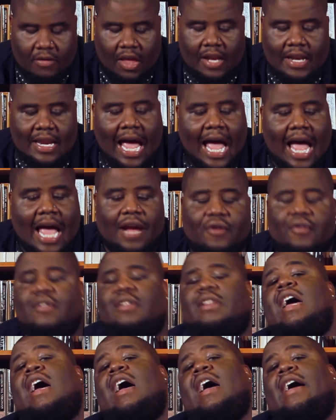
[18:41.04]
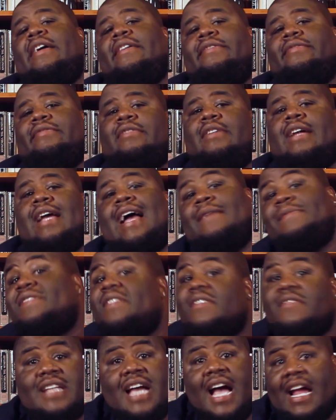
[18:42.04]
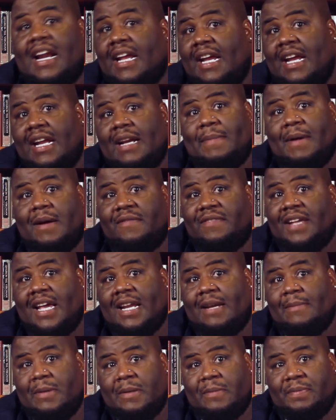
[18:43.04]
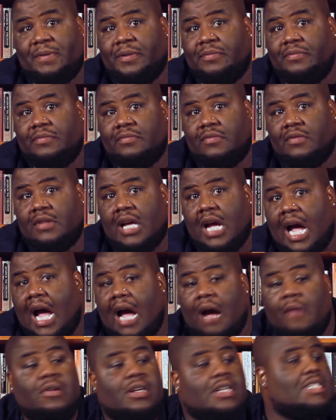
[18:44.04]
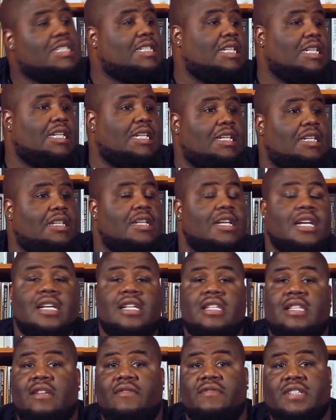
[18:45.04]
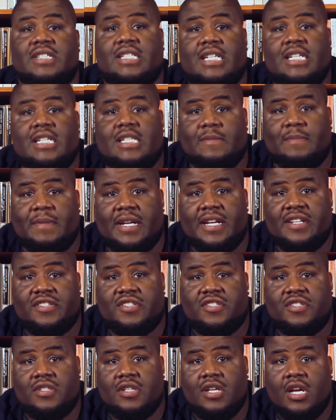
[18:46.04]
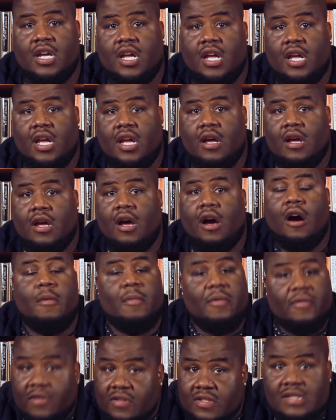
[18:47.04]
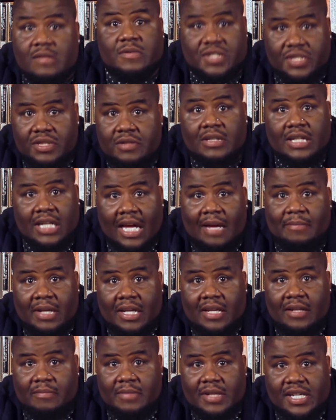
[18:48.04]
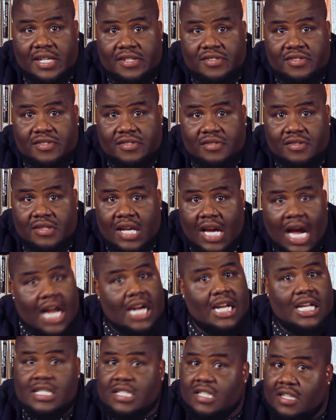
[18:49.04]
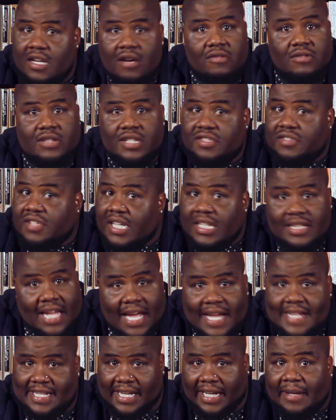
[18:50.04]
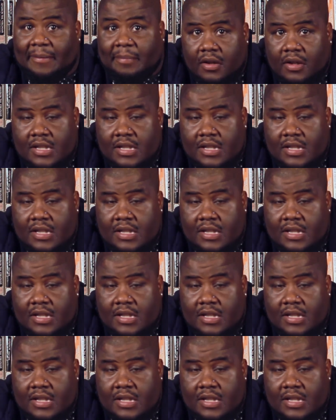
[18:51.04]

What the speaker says: Now, I ain't gonna lie. I'm so tired of hearing about Vladimir Putin. I want to see the receipts, bitch. Omarosa, was you in that meeting, bitch? I need to know, did you get that tape?